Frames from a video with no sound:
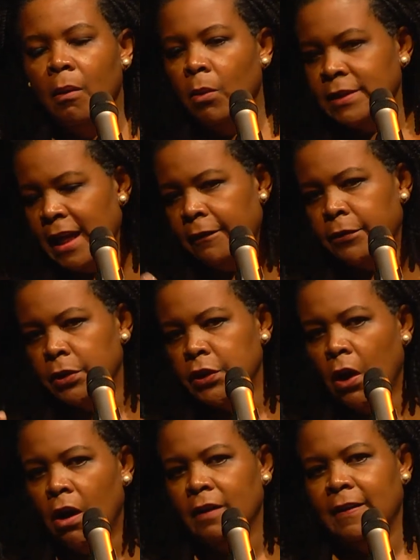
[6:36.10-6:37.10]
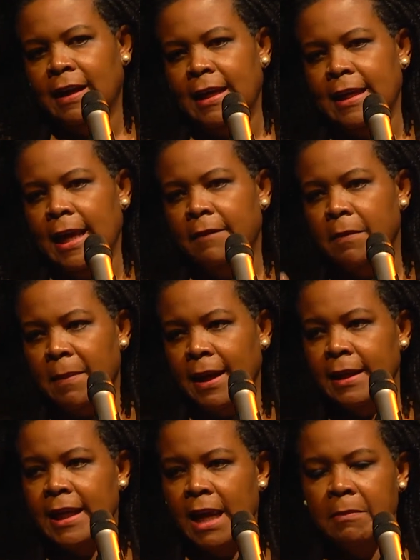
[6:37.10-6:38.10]
was after a talk that I gave, a
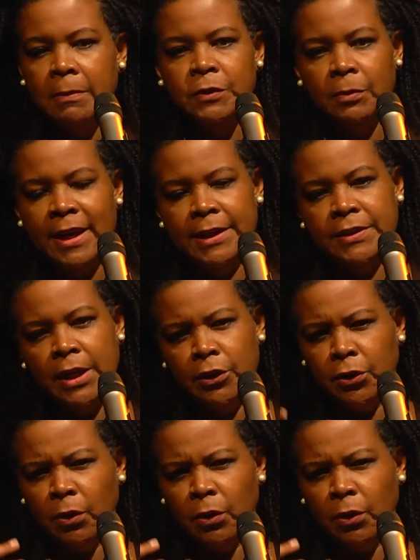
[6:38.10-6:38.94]
man came up to me and said,